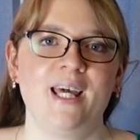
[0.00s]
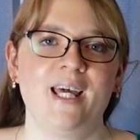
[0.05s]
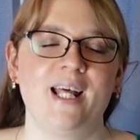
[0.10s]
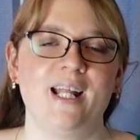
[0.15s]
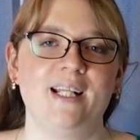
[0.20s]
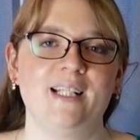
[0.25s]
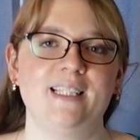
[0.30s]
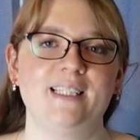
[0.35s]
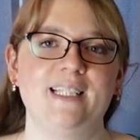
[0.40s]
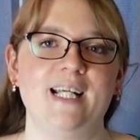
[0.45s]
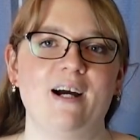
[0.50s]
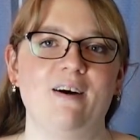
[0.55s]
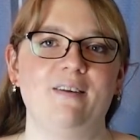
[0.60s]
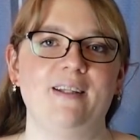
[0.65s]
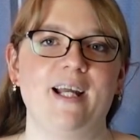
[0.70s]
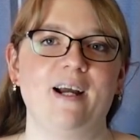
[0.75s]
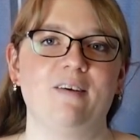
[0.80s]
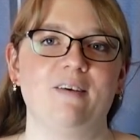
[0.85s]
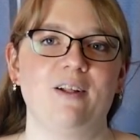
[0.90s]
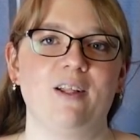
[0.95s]
and it's now
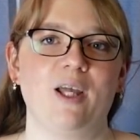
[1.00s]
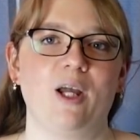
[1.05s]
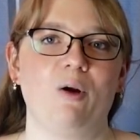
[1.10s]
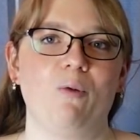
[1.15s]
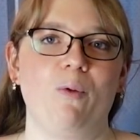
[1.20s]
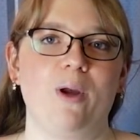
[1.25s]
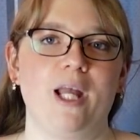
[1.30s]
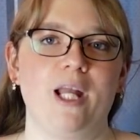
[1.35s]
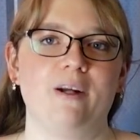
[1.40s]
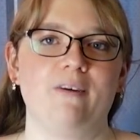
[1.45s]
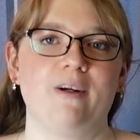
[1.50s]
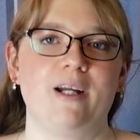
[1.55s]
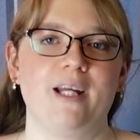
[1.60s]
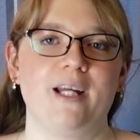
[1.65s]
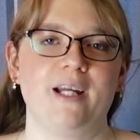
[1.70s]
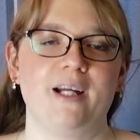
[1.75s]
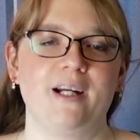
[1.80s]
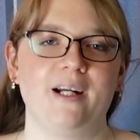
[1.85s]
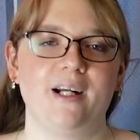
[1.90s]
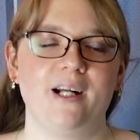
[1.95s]
down to like wait right
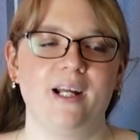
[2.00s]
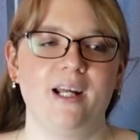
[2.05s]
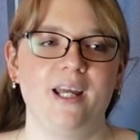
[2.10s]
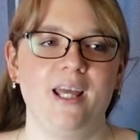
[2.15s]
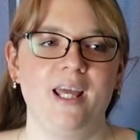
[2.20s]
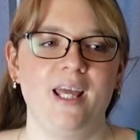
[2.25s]
here.